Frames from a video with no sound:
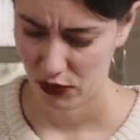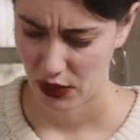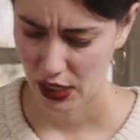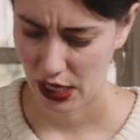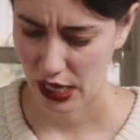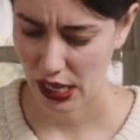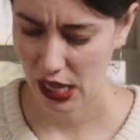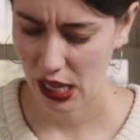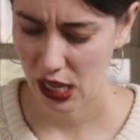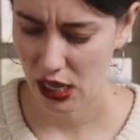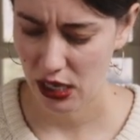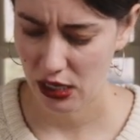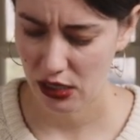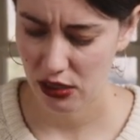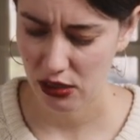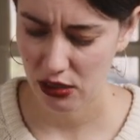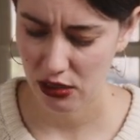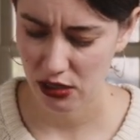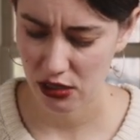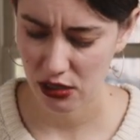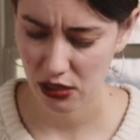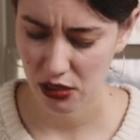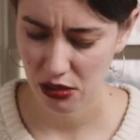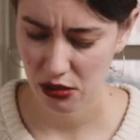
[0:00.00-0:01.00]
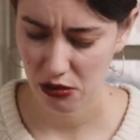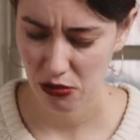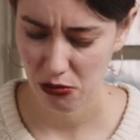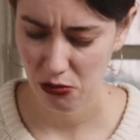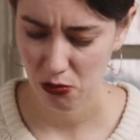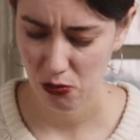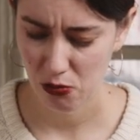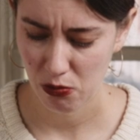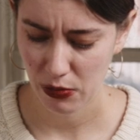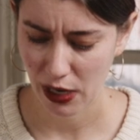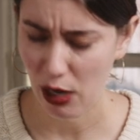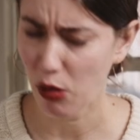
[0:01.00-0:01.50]
And
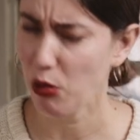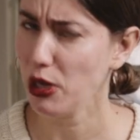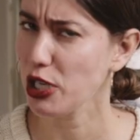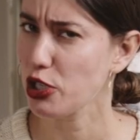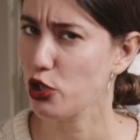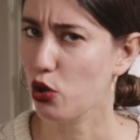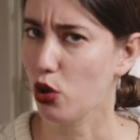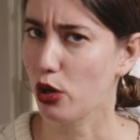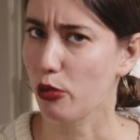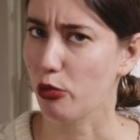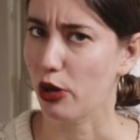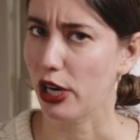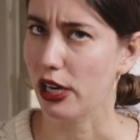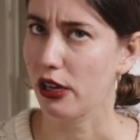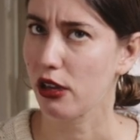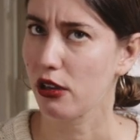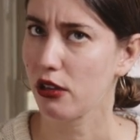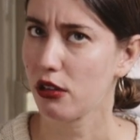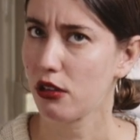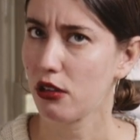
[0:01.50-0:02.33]
how much cornbread?